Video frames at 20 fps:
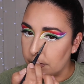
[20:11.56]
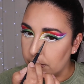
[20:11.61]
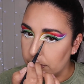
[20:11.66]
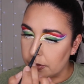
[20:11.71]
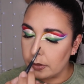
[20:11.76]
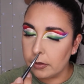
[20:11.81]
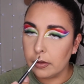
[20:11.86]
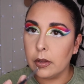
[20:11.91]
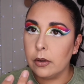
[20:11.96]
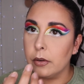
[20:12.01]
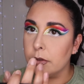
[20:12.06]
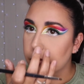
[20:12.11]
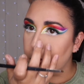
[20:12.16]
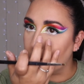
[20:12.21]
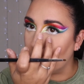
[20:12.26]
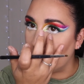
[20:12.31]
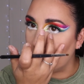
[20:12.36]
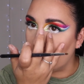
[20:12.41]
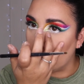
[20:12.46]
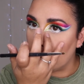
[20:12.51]
I think that looks
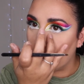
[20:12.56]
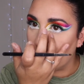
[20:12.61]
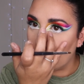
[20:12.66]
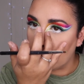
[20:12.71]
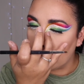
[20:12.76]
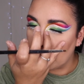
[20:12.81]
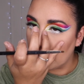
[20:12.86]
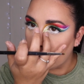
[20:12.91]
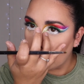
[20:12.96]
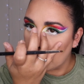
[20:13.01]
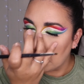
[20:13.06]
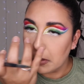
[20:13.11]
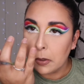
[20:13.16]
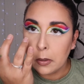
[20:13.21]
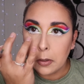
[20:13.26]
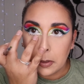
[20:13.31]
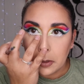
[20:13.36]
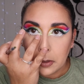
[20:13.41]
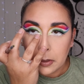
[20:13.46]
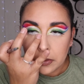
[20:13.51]
cool,
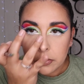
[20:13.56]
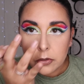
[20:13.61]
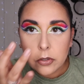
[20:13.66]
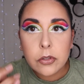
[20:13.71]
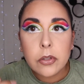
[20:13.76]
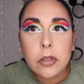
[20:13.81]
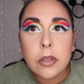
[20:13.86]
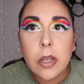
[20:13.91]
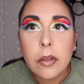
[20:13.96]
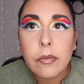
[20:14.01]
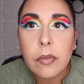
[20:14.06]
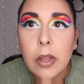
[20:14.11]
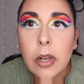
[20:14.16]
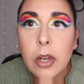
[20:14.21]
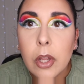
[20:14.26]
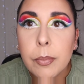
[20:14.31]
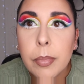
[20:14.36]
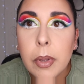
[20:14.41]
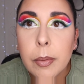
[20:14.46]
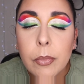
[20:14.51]
just to give it a
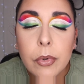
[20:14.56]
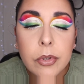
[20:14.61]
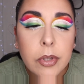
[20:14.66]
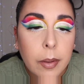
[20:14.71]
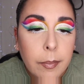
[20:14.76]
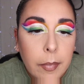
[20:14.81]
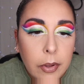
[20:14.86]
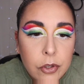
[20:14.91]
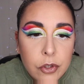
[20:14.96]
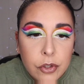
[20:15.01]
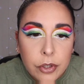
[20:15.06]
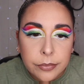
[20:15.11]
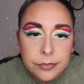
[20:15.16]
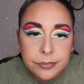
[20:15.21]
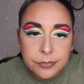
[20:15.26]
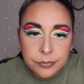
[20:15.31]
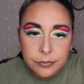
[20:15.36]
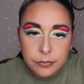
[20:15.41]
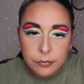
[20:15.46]
little bit more dimension.